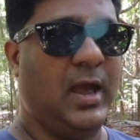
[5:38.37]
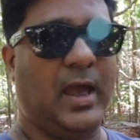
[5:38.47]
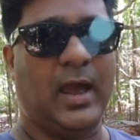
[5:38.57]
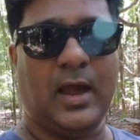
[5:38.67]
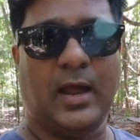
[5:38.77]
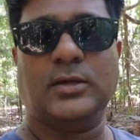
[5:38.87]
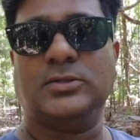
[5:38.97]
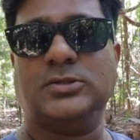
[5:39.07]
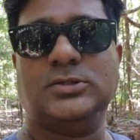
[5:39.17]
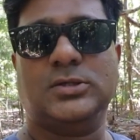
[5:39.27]

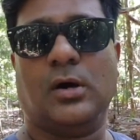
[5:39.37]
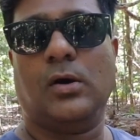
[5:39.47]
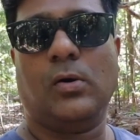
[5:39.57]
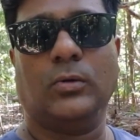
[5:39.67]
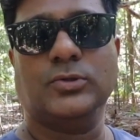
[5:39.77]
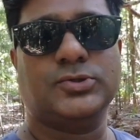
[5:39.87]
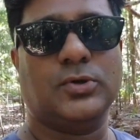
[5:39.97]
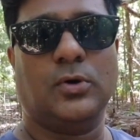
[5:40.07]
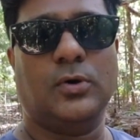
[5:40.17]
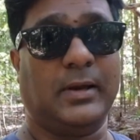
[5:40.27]
and
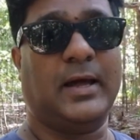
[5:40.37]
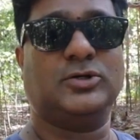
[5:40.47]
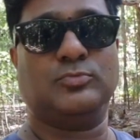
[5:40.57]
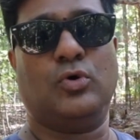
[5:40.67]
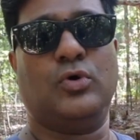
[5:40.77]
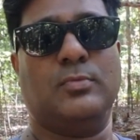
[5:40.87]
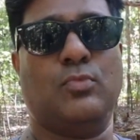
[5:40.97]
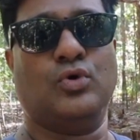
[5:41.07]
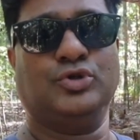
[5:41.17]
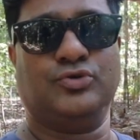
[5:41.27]
also plant more and
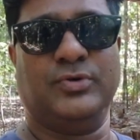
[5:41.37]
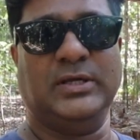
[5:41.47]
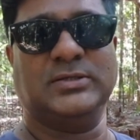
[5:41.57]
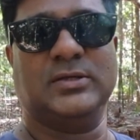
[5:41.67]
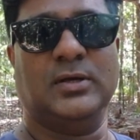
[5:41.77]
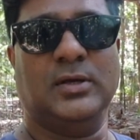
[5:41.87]
more trees